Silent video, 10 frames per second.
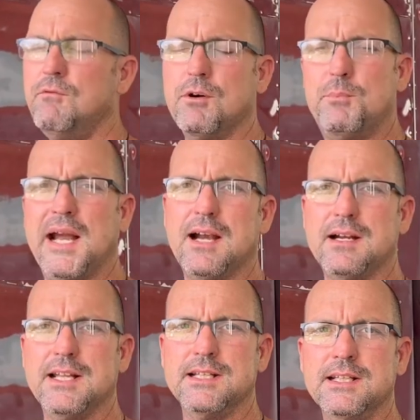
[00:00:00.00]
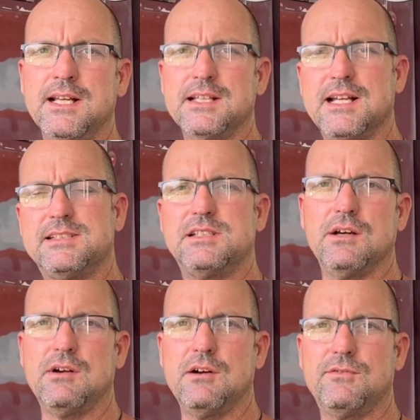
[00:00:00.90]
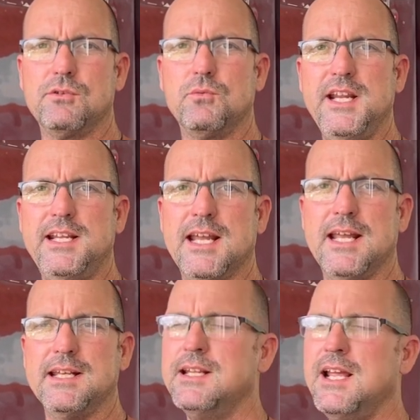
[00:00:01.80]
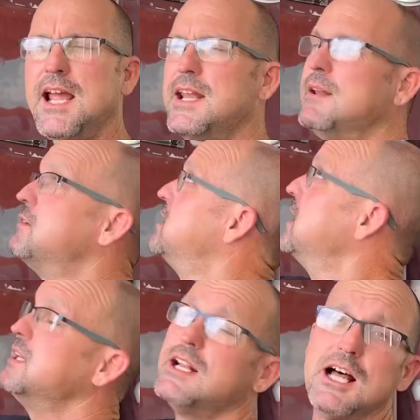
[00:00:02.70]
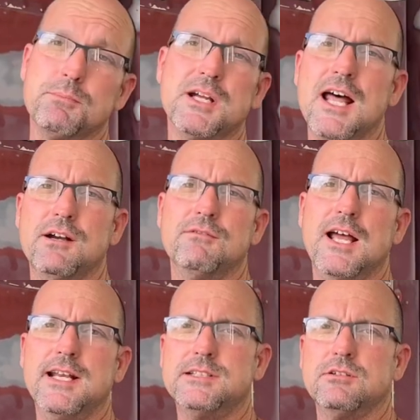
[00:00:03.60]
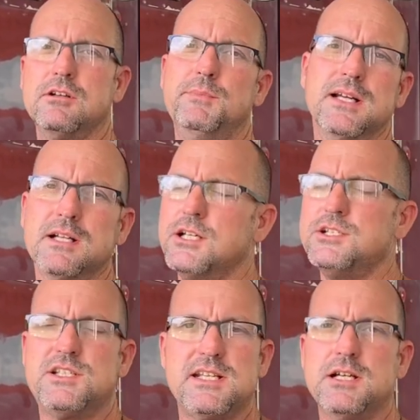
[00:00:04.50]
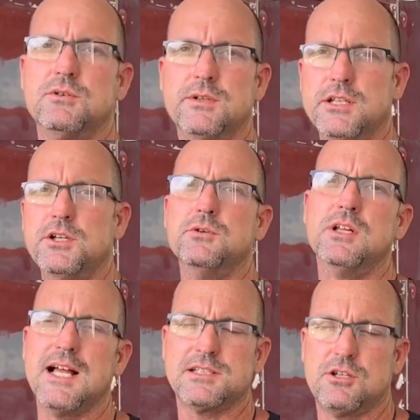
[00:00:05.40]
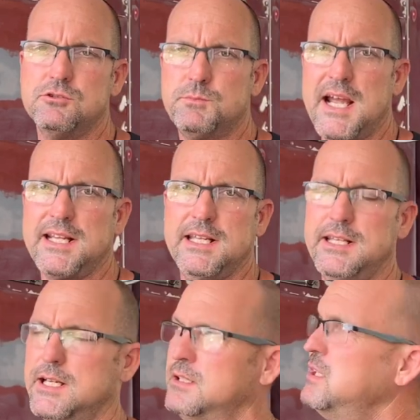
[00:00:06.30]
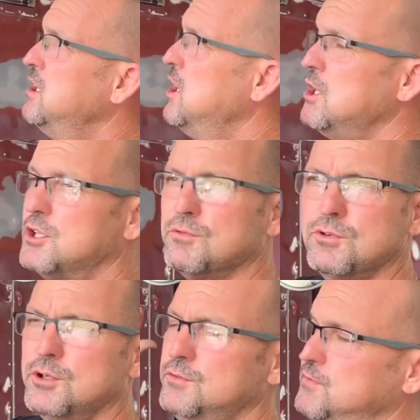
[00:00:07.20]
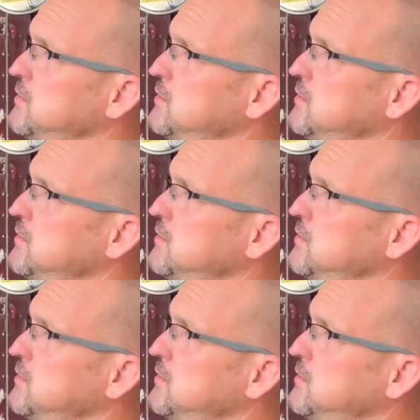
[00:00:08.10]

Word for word: repaired it, let it soak over the weekend and then cleaned it up, got it ready, so it'll be a good seal when the new glass goes back in there. The roof